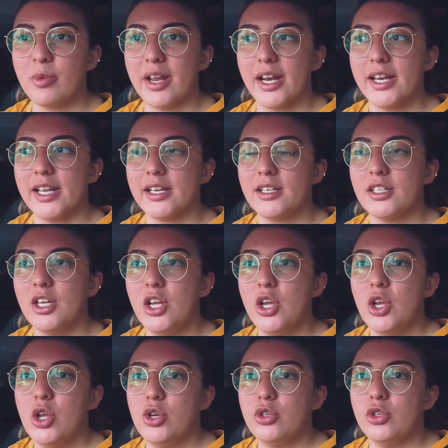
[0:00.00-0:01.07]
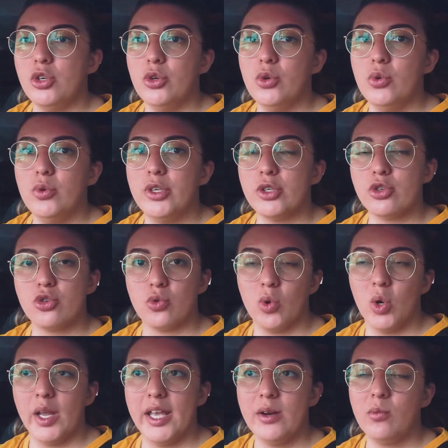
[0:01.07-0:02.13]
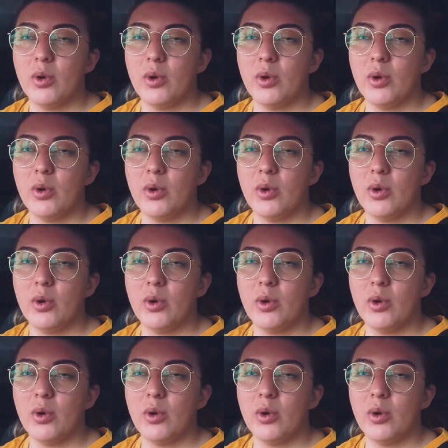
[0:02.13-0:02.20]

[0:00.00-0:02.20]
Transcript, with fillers: Benedict to destroy it.